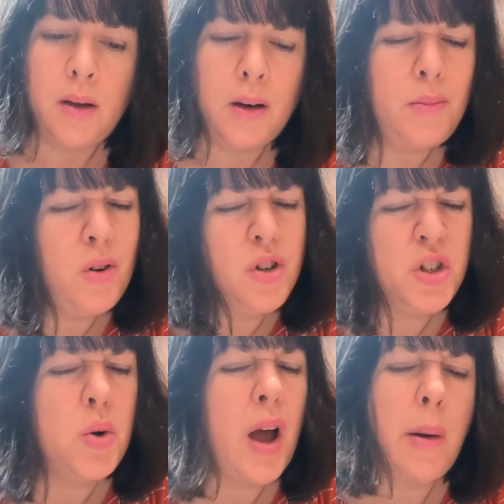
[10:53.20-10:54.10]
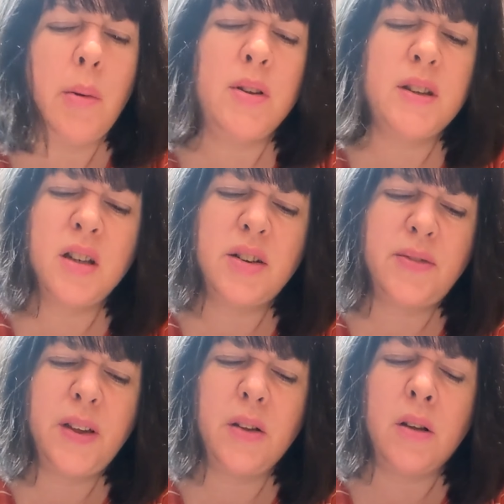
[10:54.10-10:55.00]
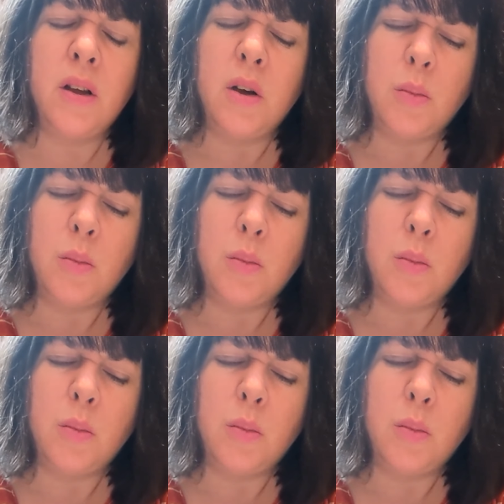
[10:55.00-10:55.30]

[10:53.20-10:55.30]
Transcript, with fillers: And I'm not sure how anyone's going to feel